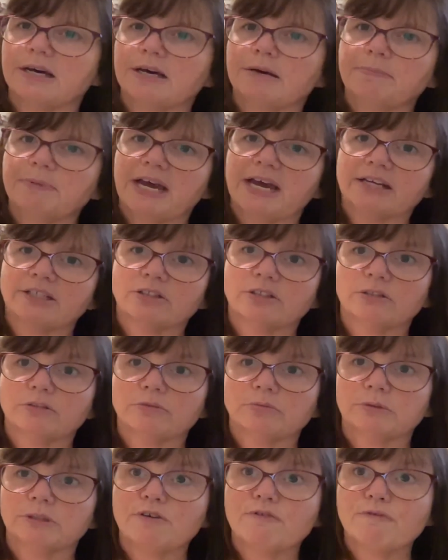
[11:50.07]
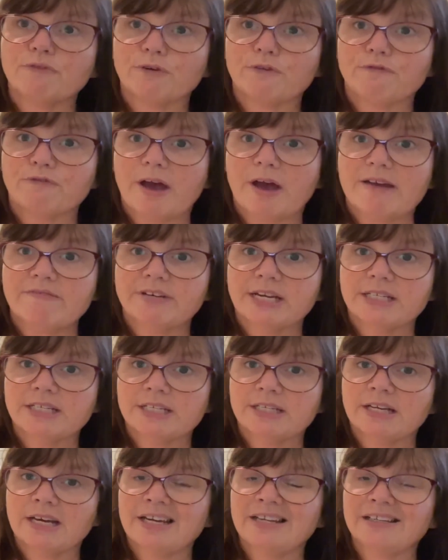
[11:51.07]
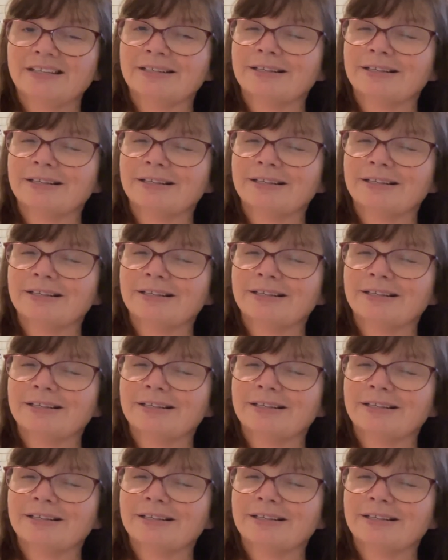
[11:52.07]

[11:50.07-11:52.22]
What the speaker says: up at Goodwill for $5.99,